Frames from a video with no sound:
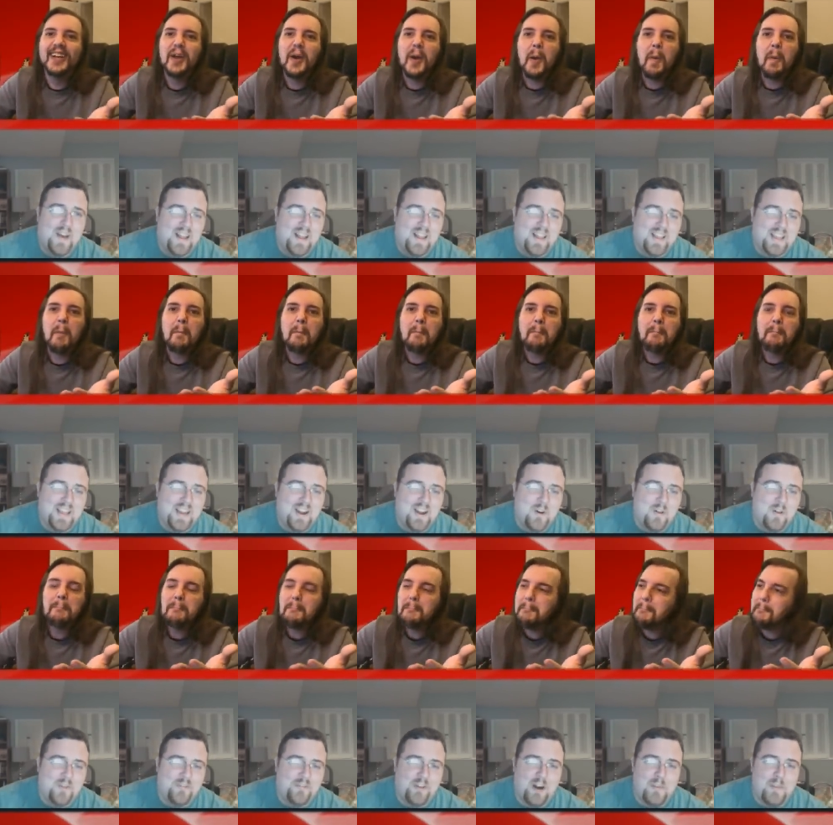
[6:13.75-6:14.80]
Speaker 1: well, you
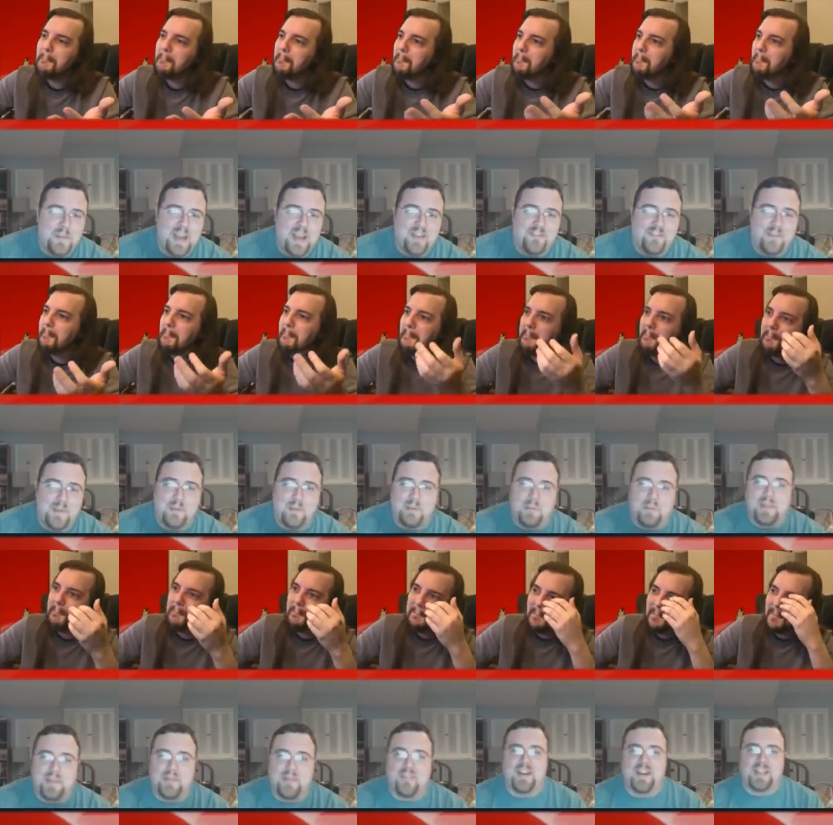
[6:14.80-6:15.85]
know, far be it for me to
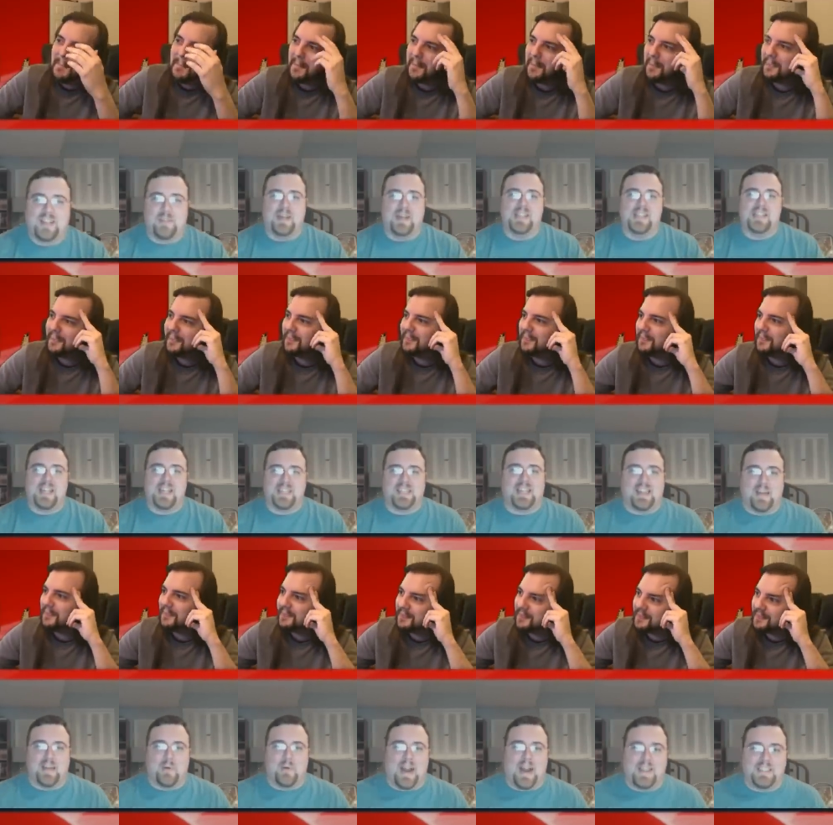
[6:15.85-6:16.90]
blame the victim, but it sounds like
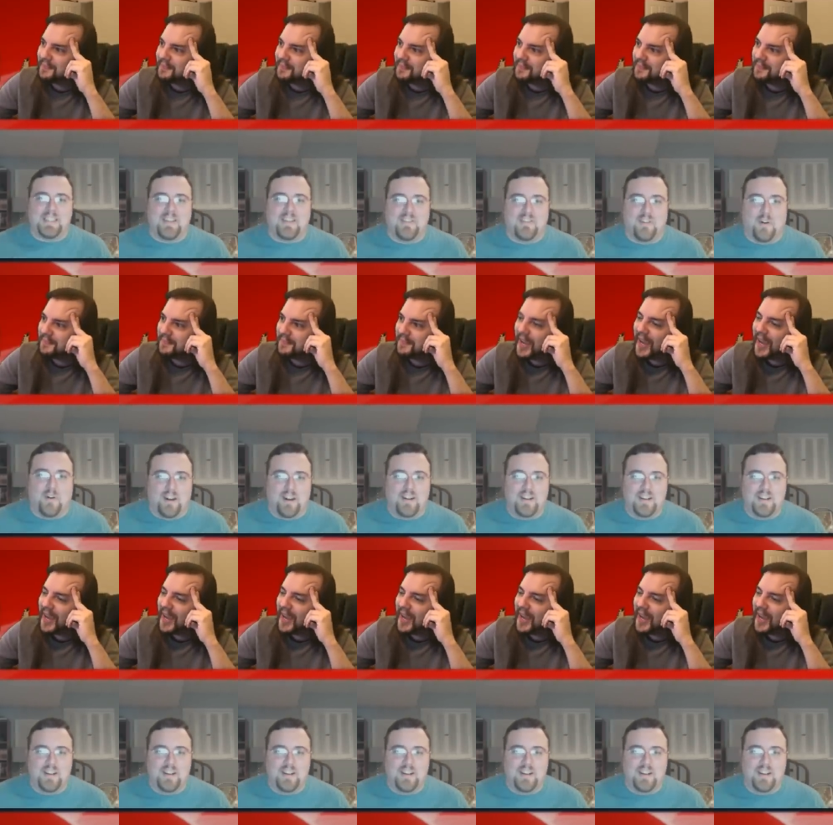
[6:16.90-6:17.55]
they were asking for it.